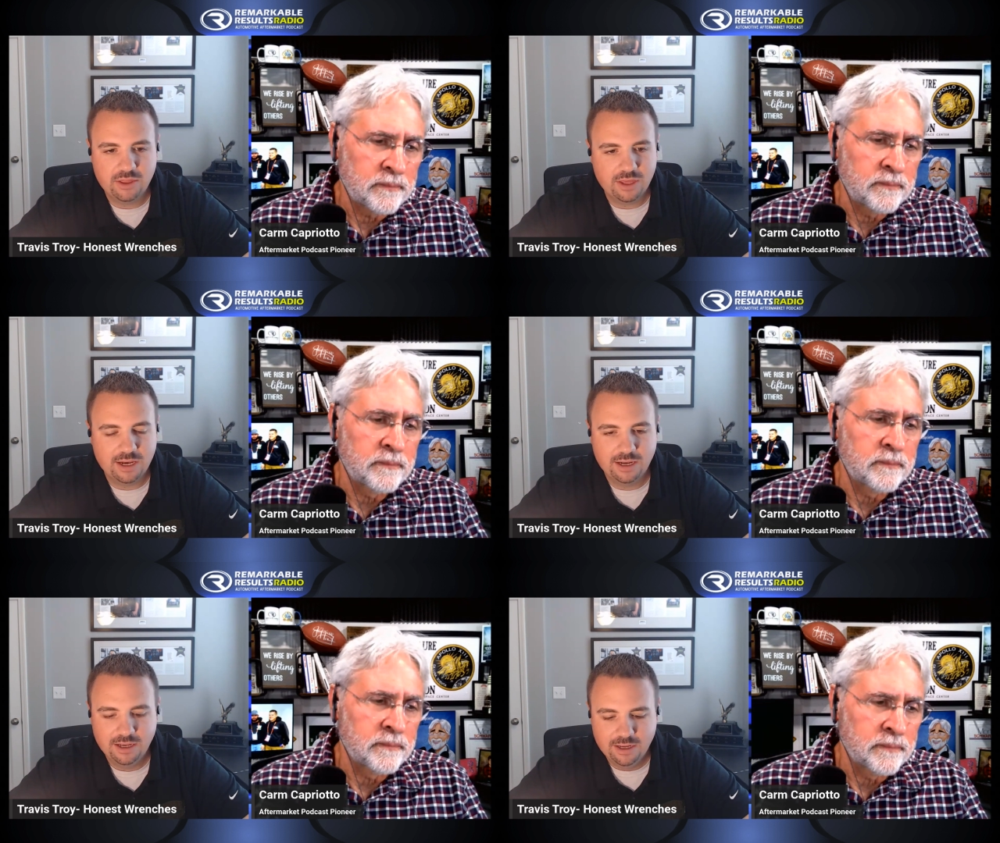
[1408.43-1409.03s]

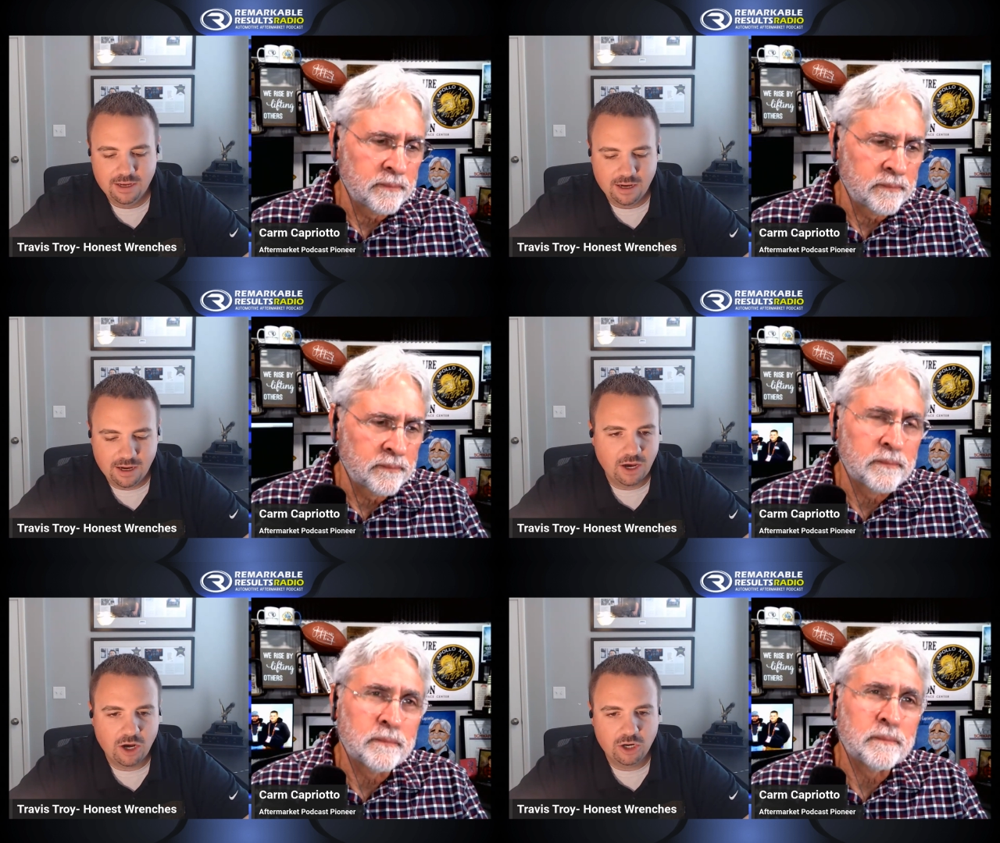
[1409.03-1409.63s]
Speaker 1: anything.
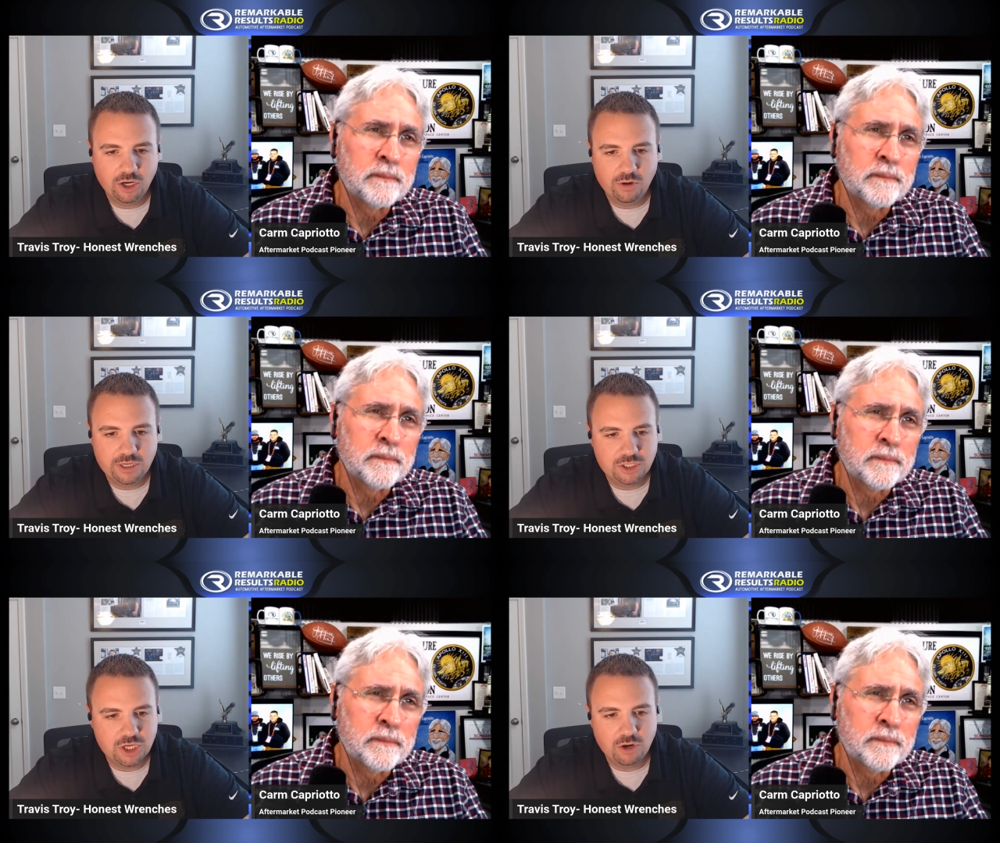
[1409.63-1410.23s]
The, the,
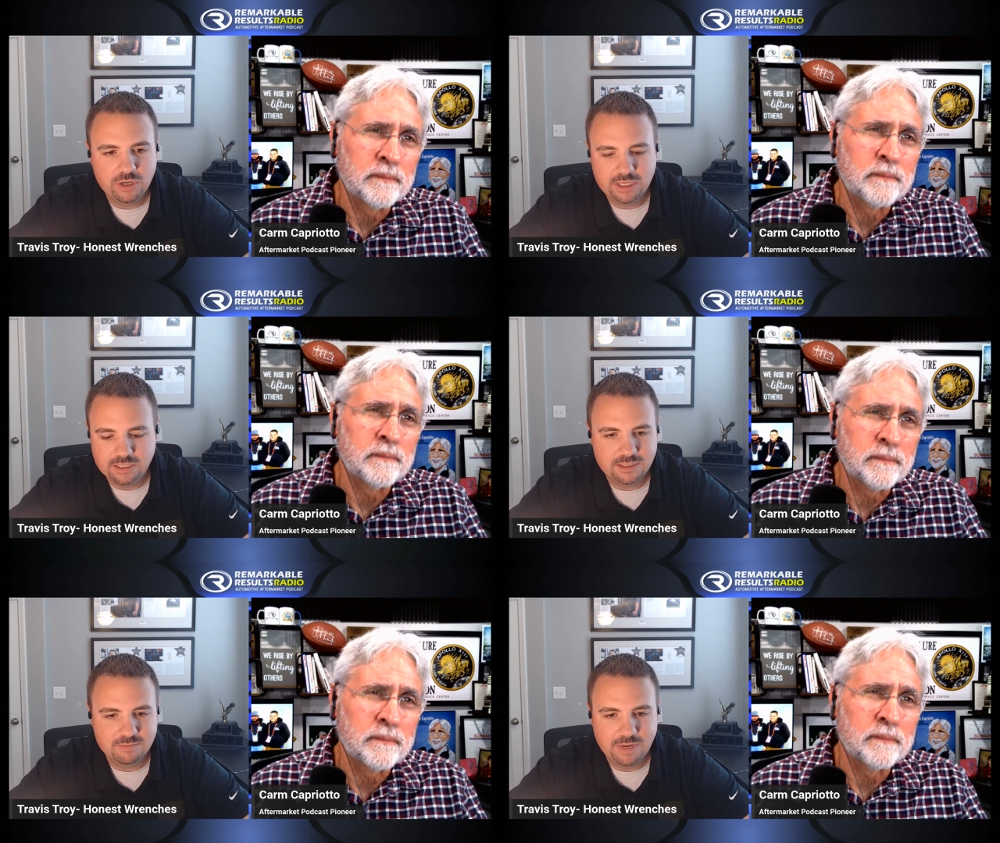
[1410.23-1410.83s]
ongoing joke
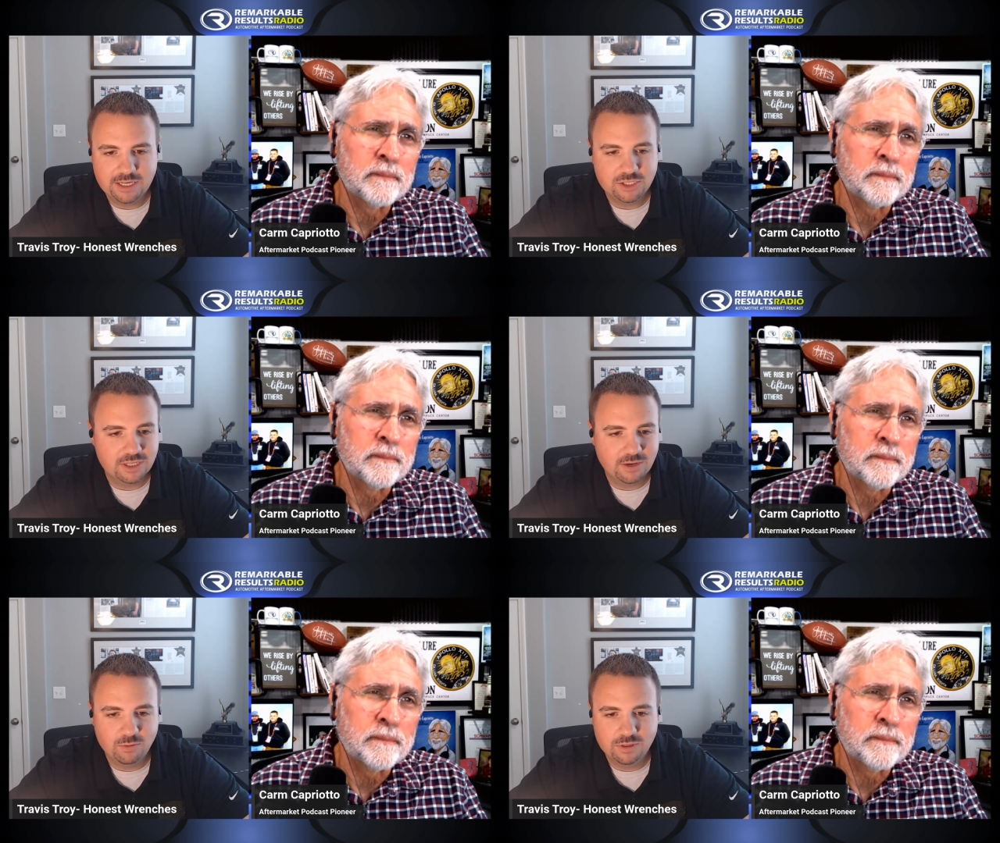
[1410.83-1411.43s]
is make
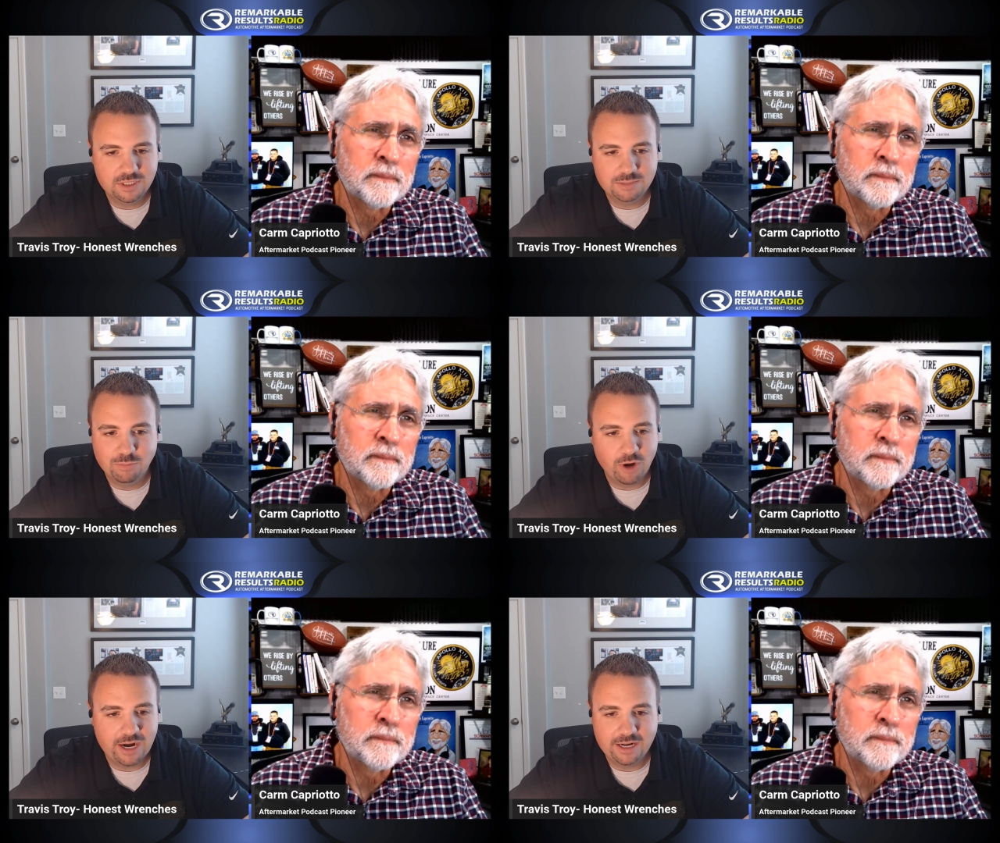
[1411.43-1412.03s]
sure that we're
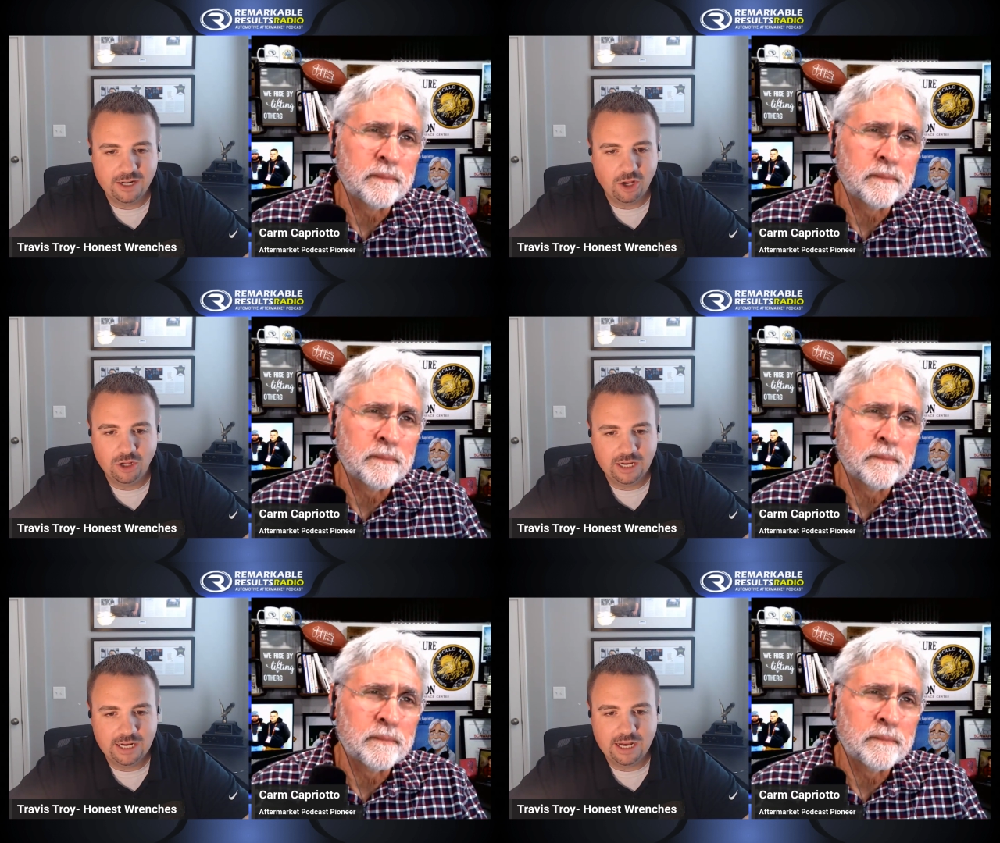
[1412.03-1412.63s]
just branded to
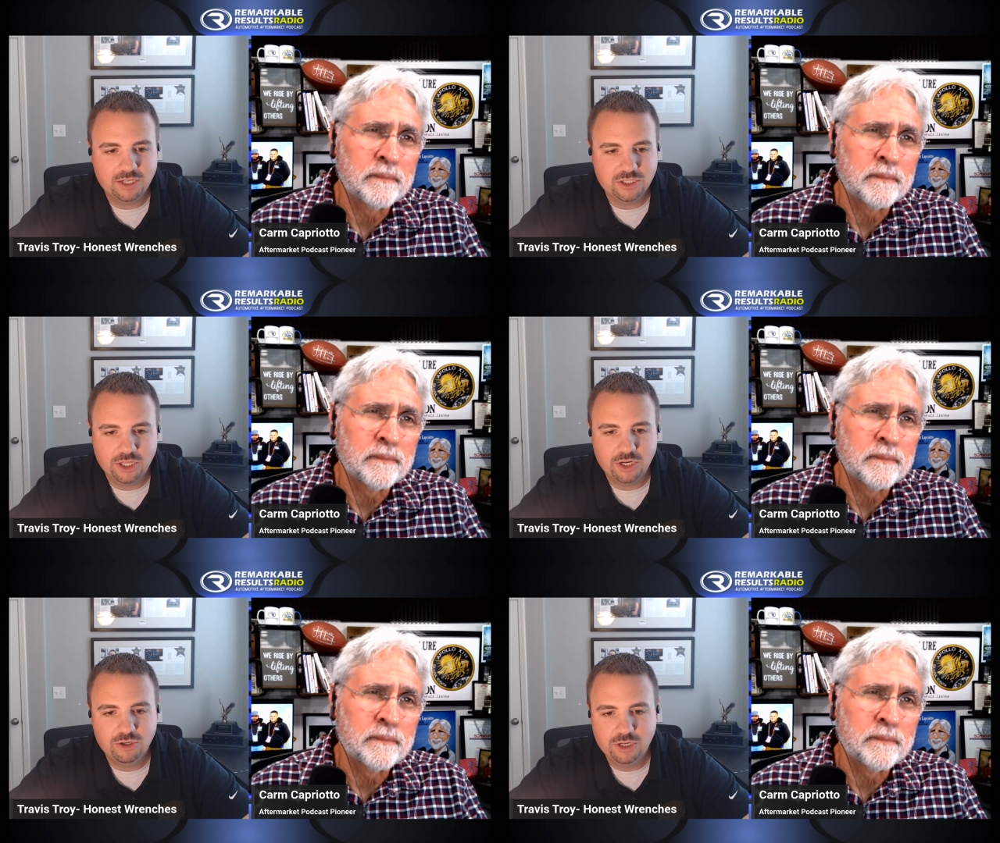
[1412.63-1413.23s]
all get out
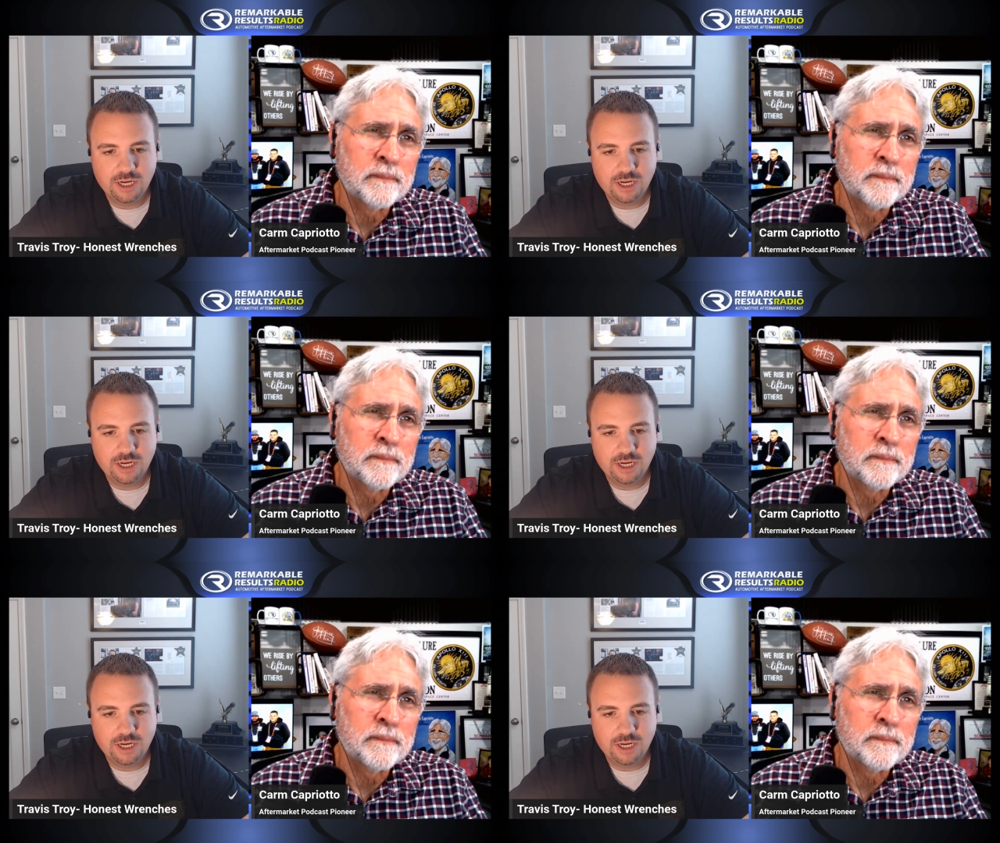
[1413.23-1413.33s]
so they know